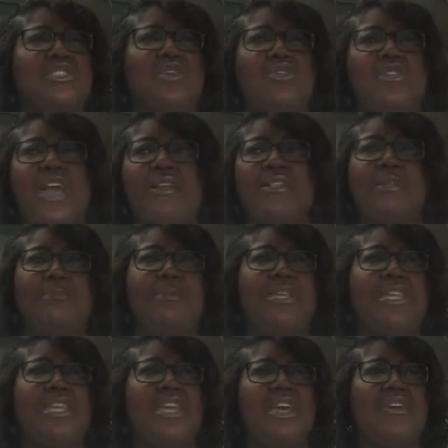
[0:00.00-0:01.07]
though, you have to be
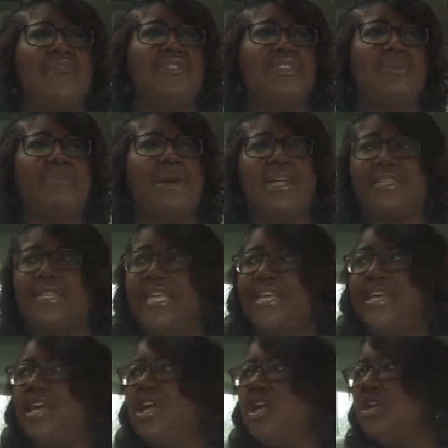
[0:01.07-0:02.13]
careful about
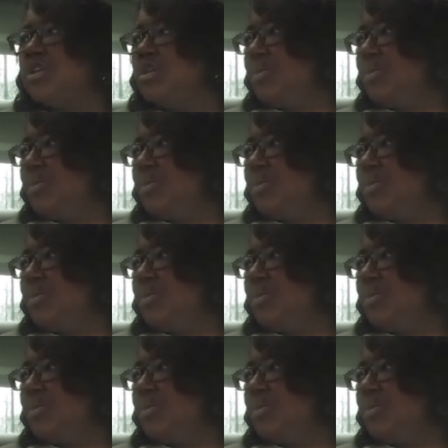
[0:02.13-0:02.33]
that.